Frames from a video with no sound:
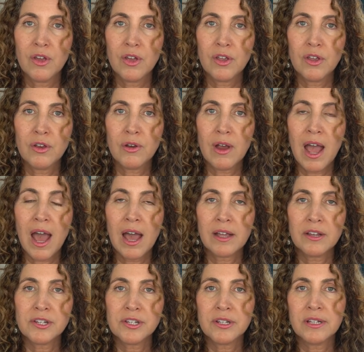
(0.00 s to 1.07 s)
you're
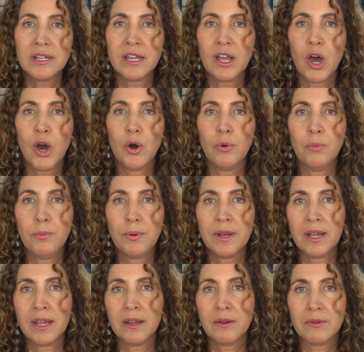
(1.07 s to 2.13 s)
actually
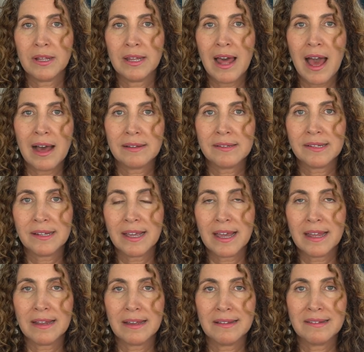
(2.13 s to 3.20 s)
opening, relaxing,
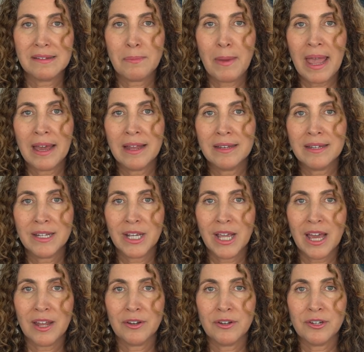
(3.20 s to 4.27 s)
and expanding
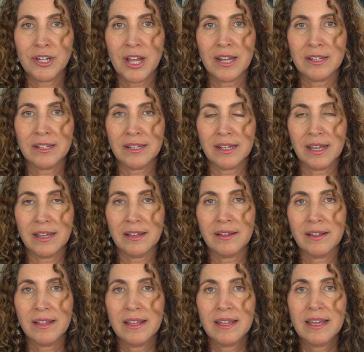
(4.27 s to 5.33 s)
energetically.
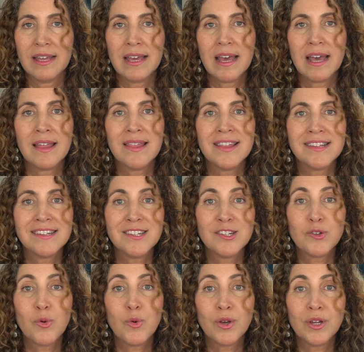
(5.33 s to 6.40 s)
And this is
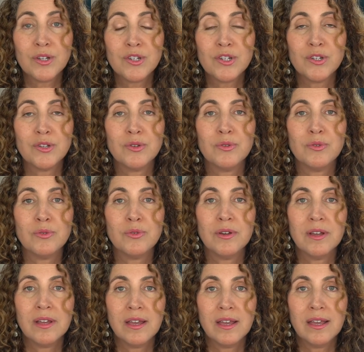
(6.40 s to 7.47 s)
going to
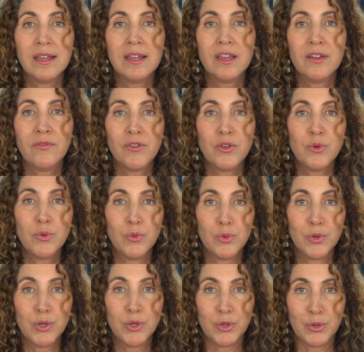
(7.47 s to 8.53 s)
give you
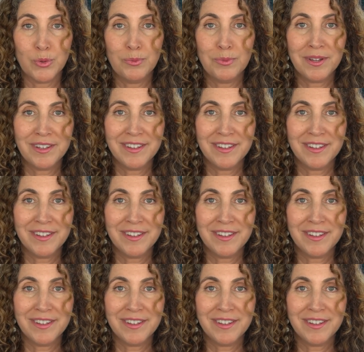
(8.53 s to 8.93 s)
room